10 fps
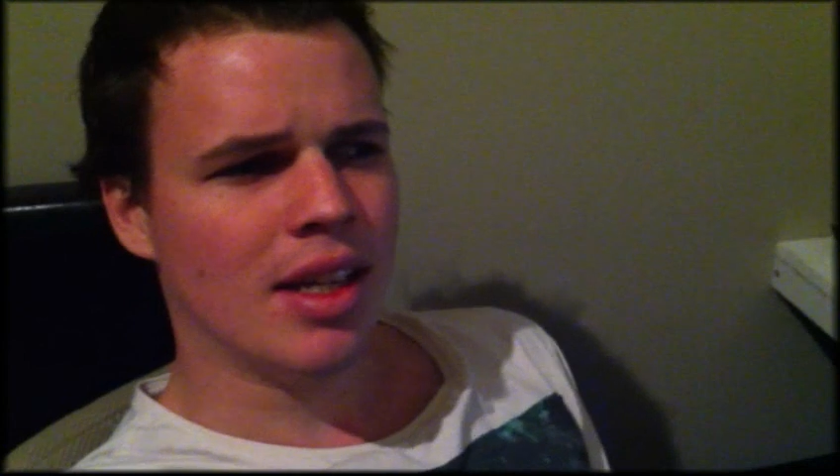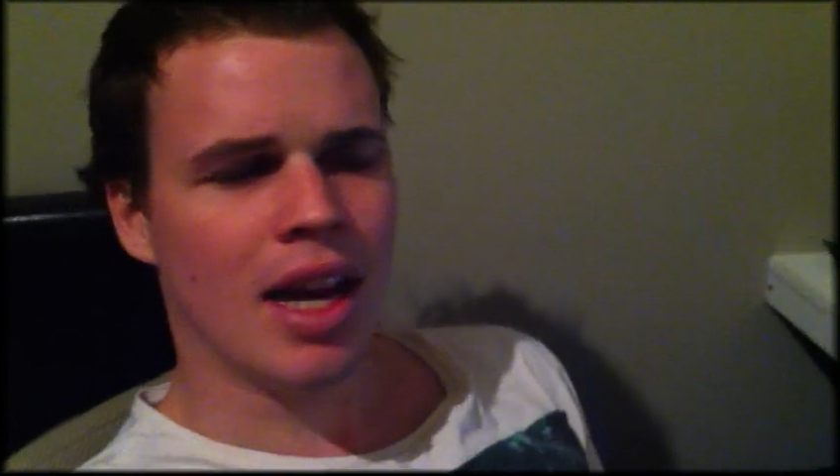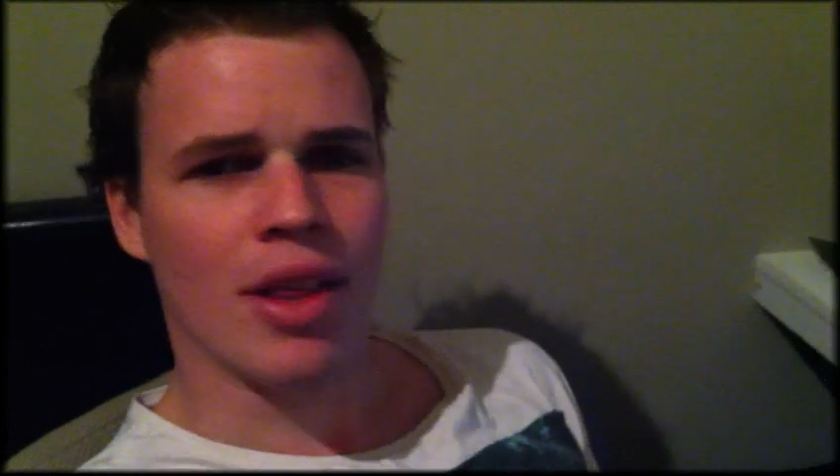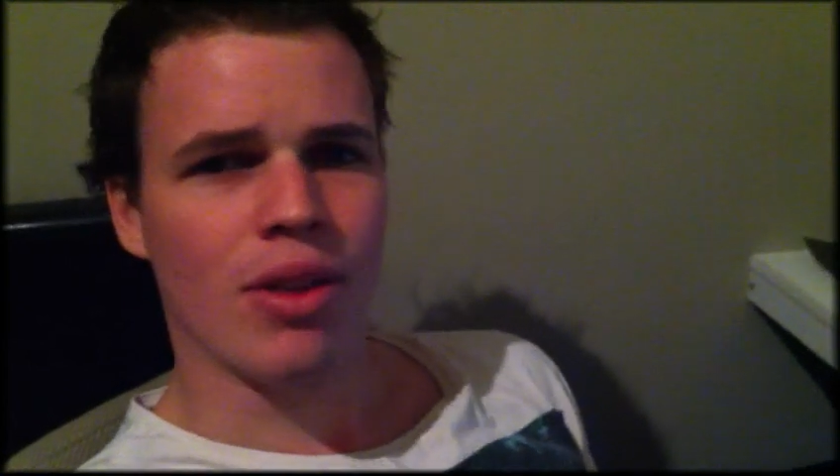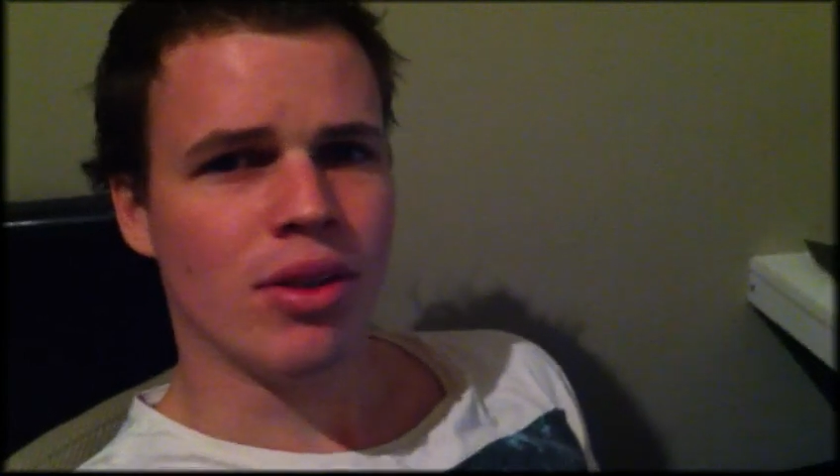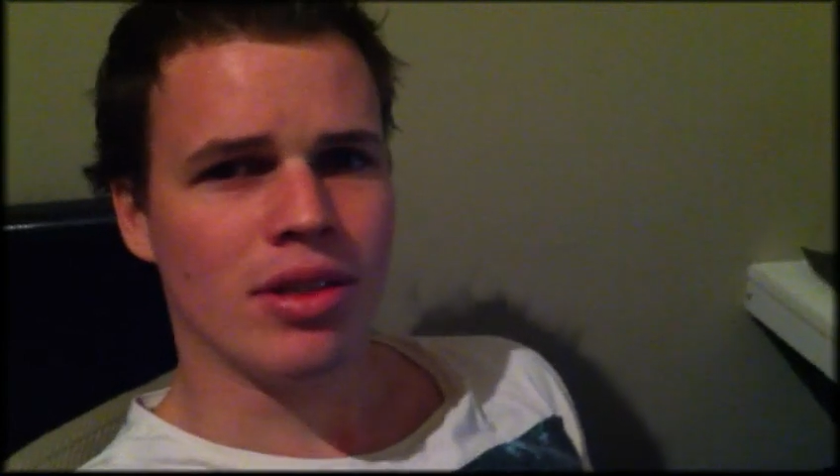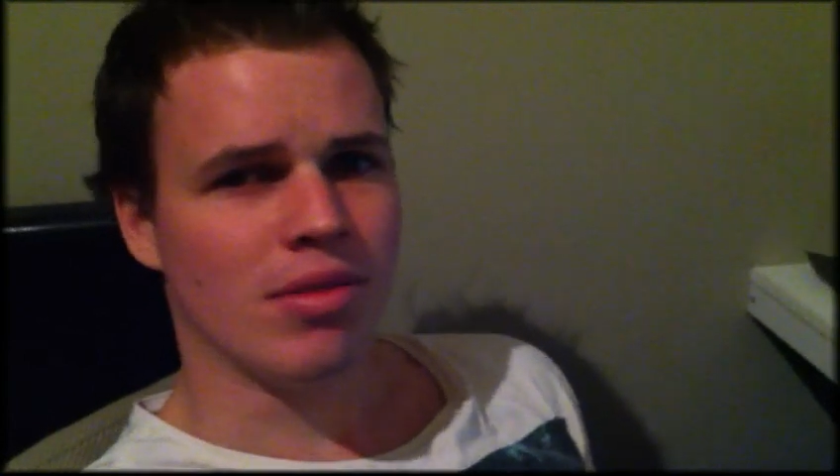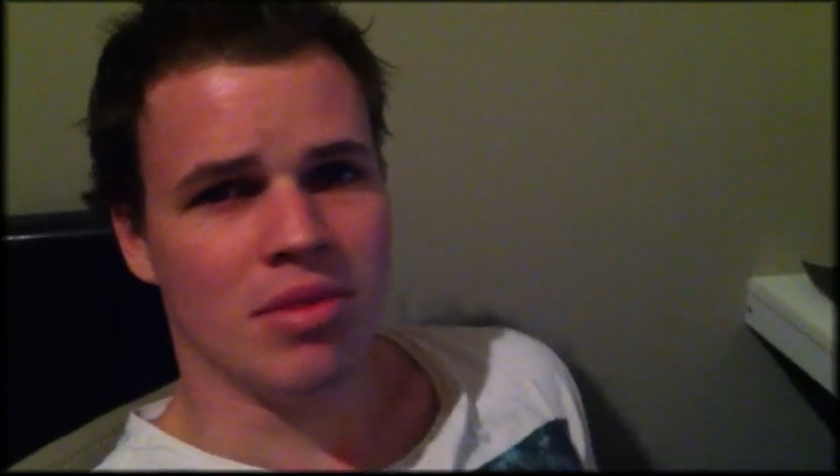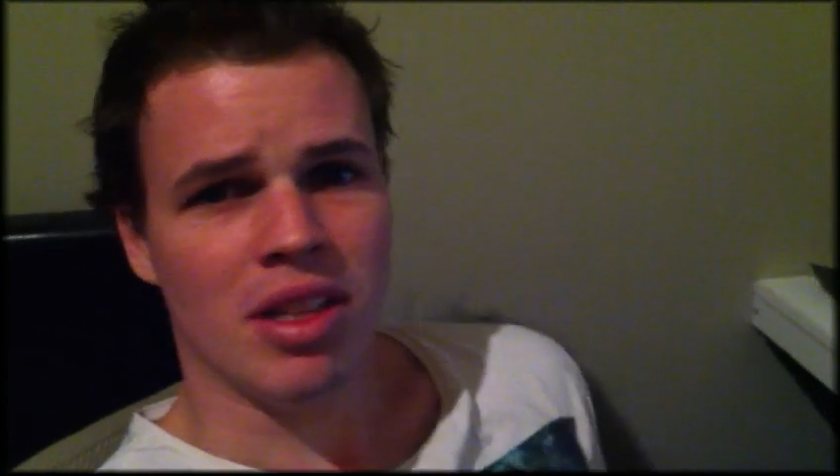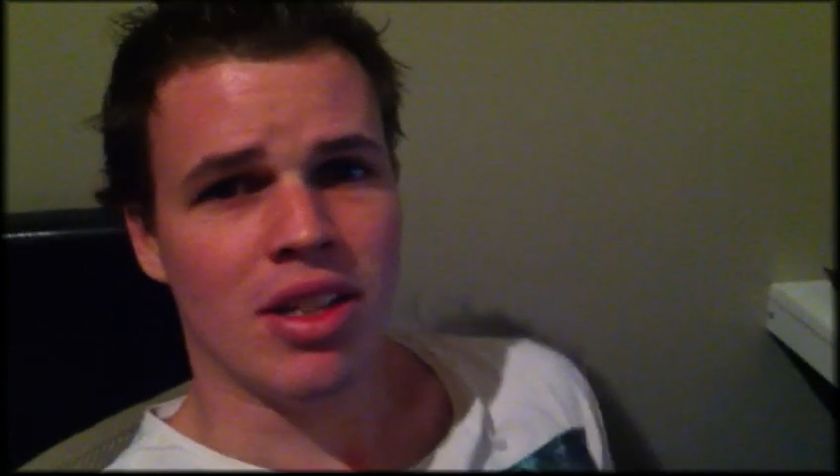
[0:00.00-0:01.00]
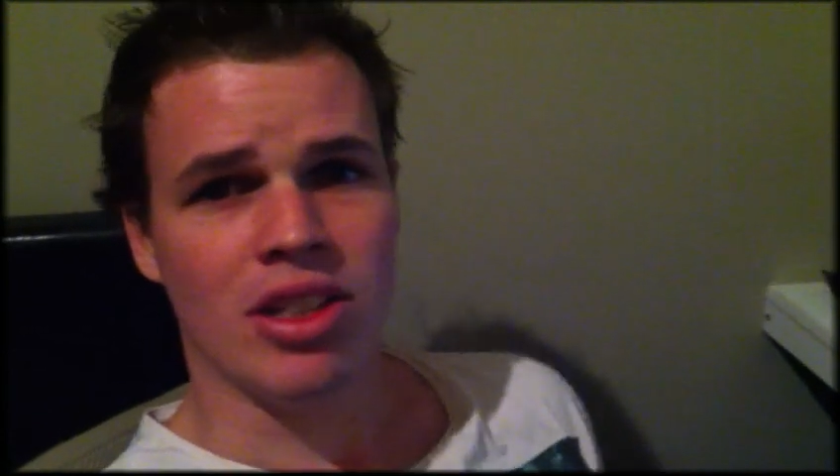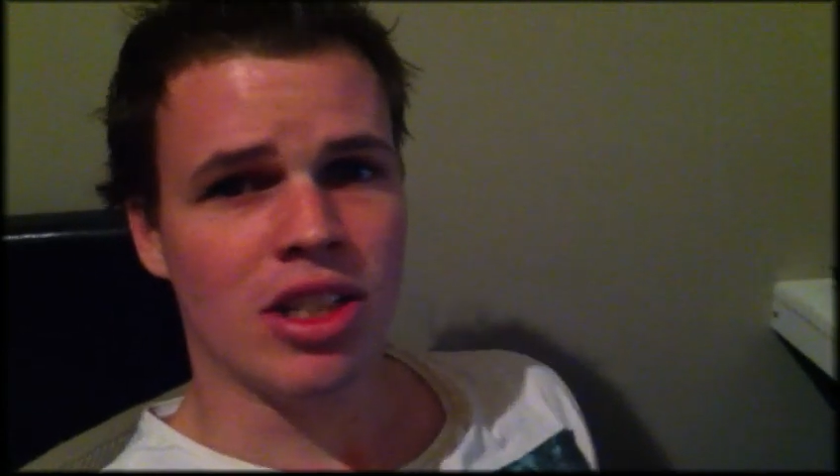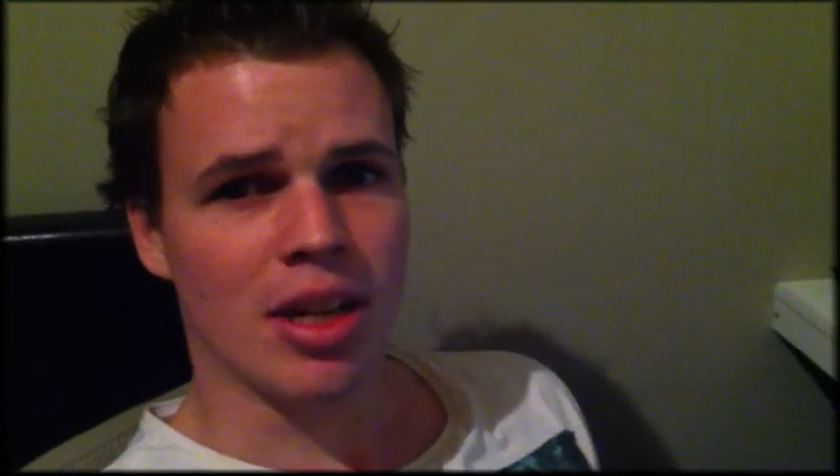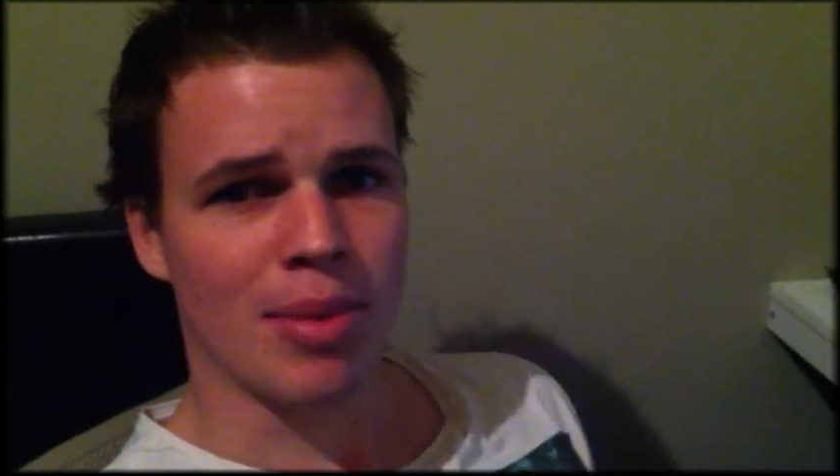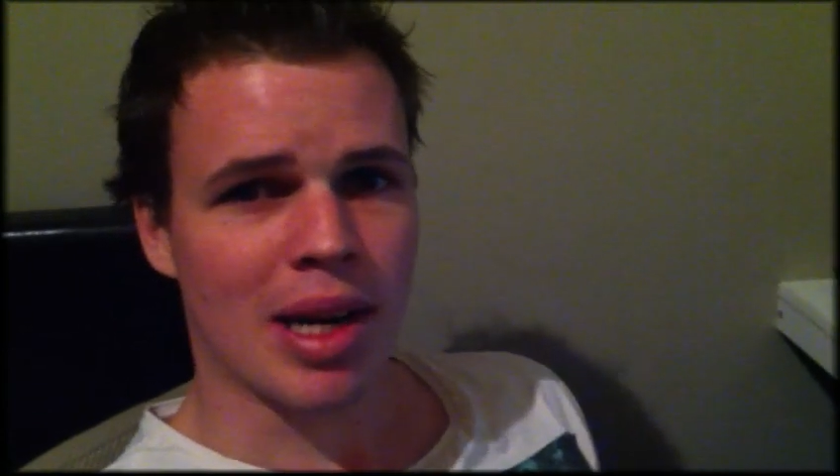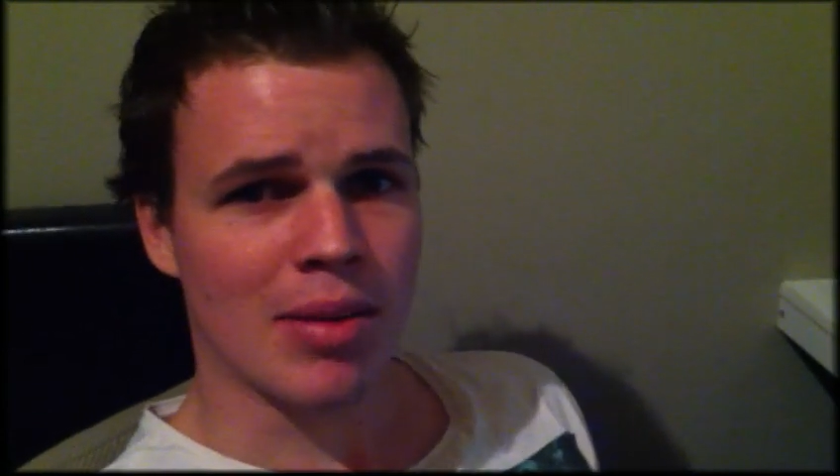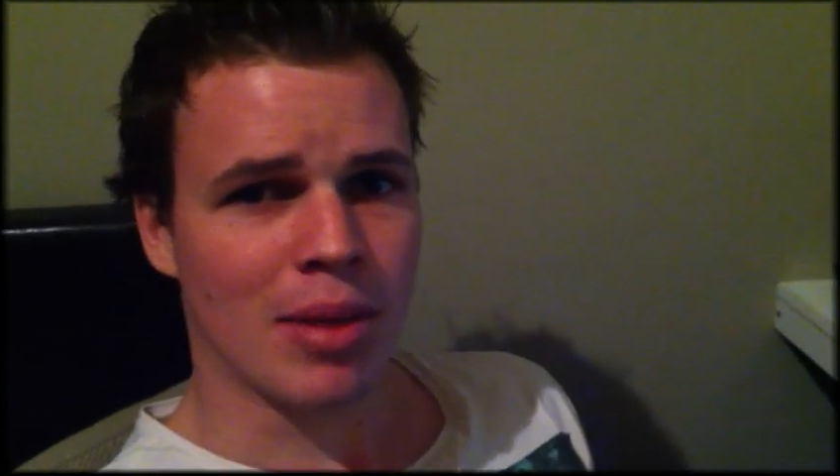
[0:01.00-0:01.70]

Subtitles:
I thought, just check back